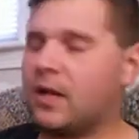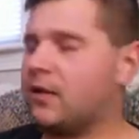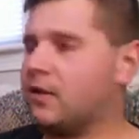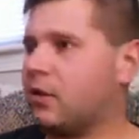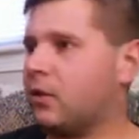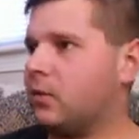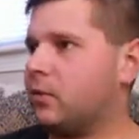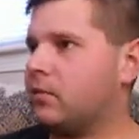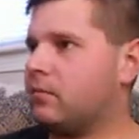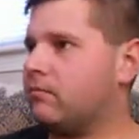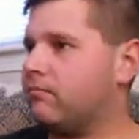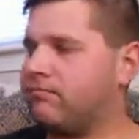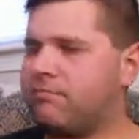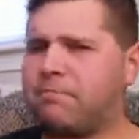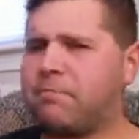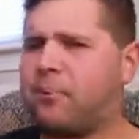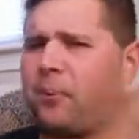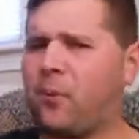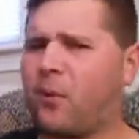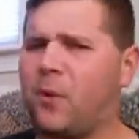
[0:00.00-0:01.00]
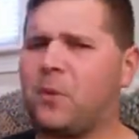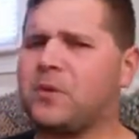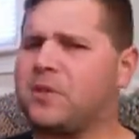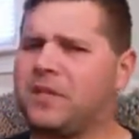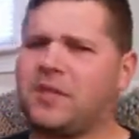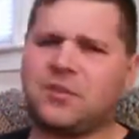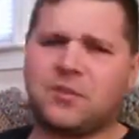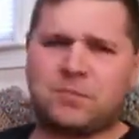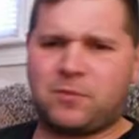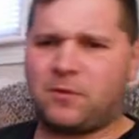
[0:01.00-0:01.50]
Don't
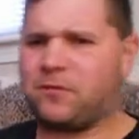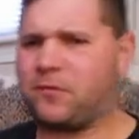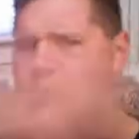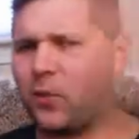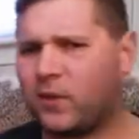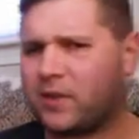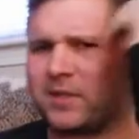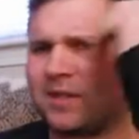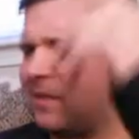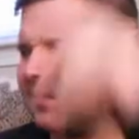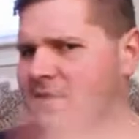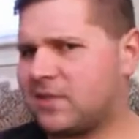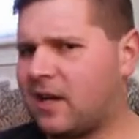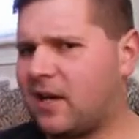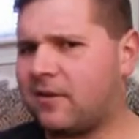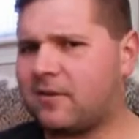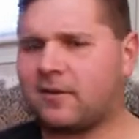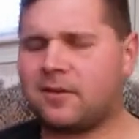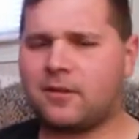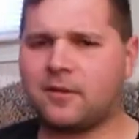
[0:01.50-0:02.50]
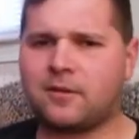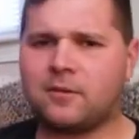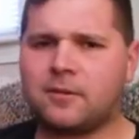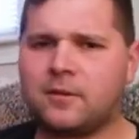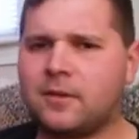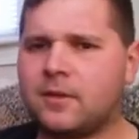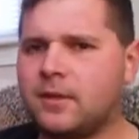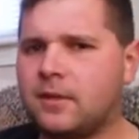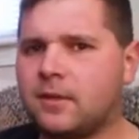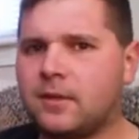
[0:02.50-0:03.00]
protest before it comes out, you know?
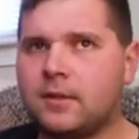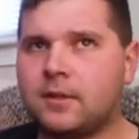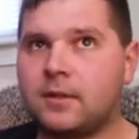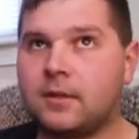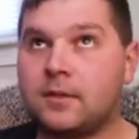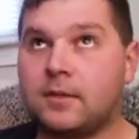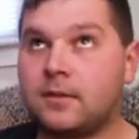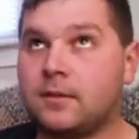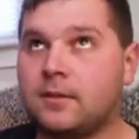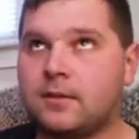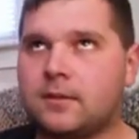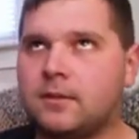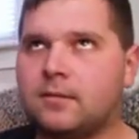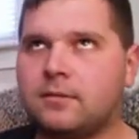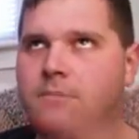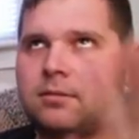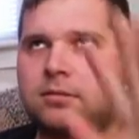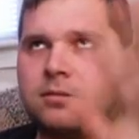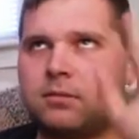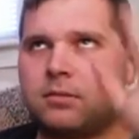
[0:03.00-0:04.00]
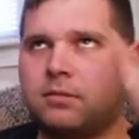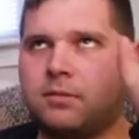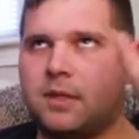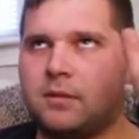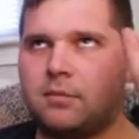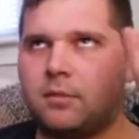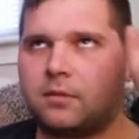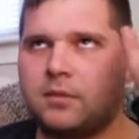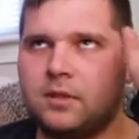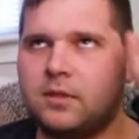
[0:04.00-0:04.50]

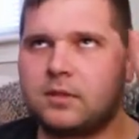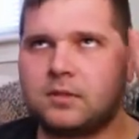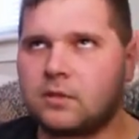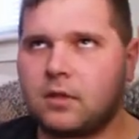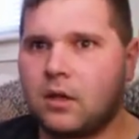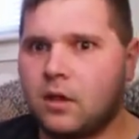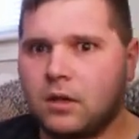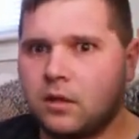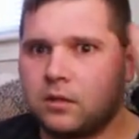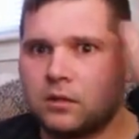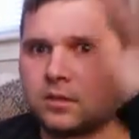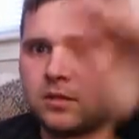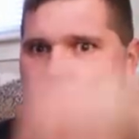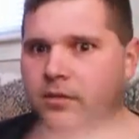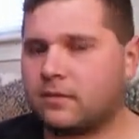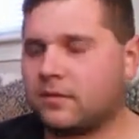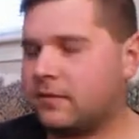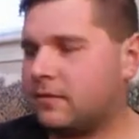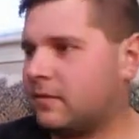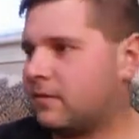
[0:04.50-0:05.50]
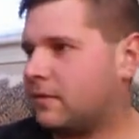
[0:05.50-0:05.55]
People these days.